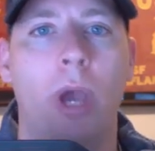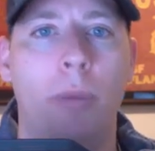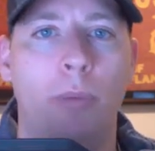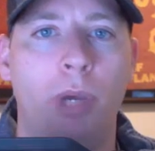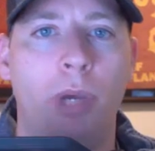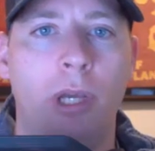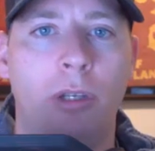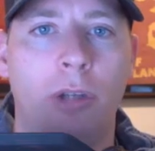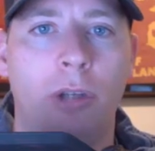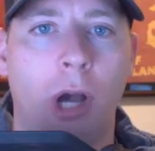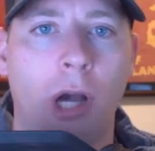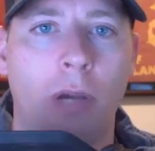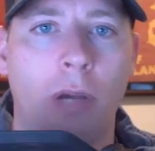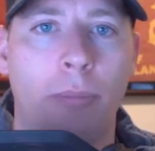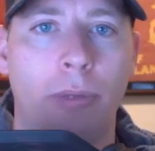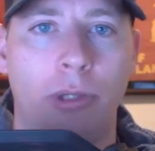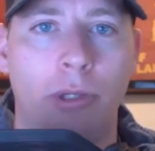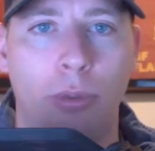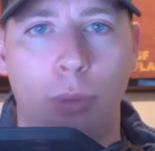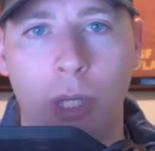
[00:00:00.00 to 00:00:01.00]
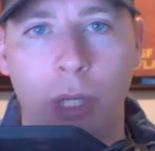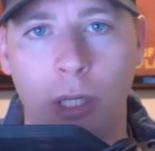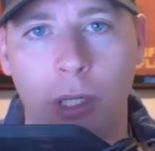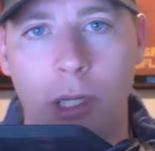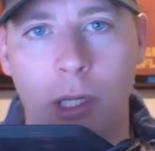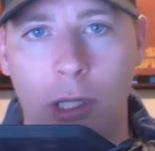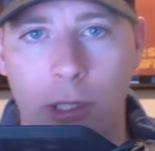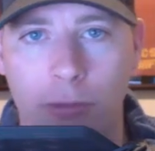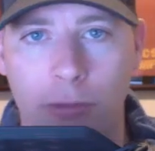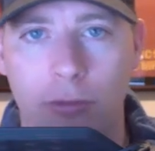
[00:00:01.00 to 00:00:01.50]
when we talk
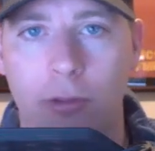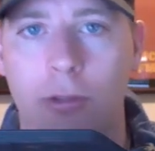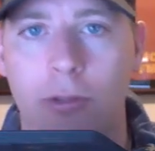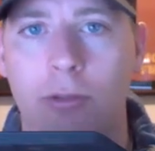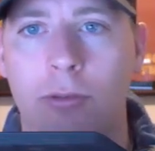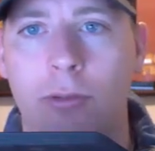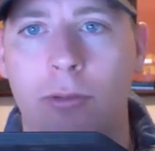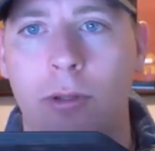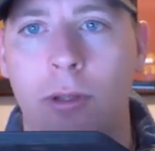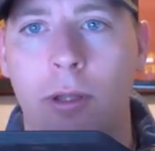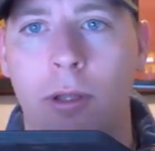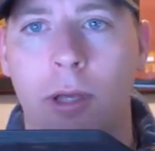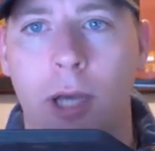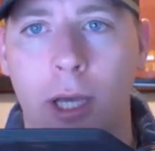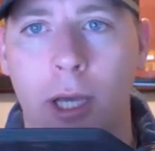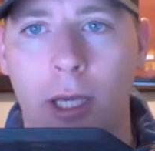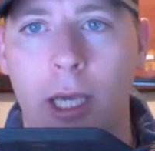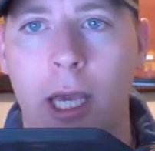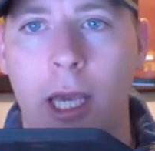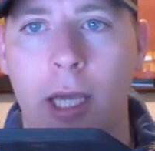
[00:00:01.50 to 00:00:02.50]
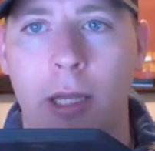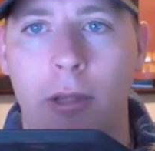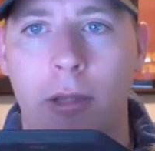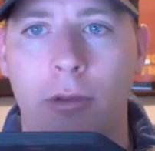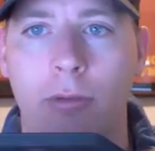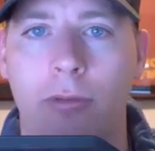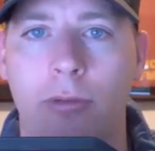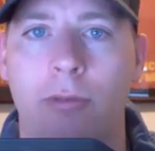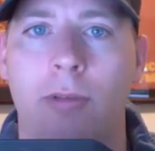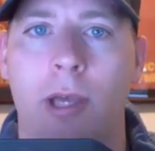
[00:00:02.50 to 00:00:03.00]
between clusters,
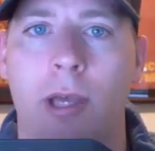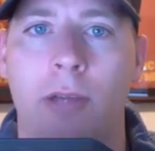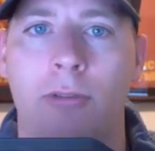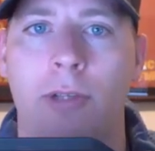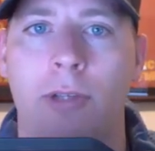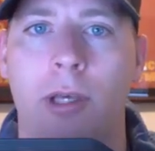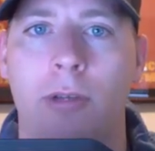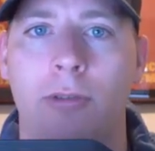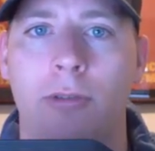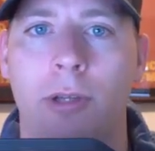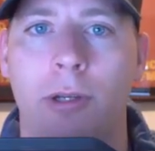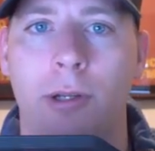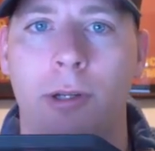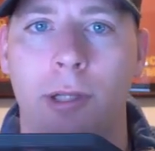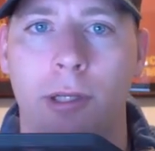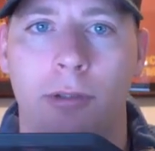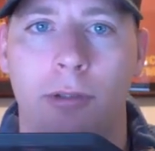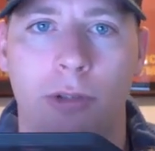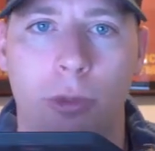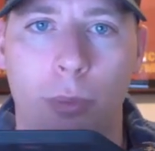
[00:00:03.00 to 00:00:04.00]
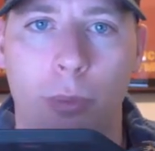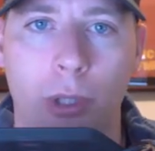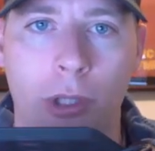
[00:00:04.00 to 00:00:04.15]
again, it uses SDL signaling.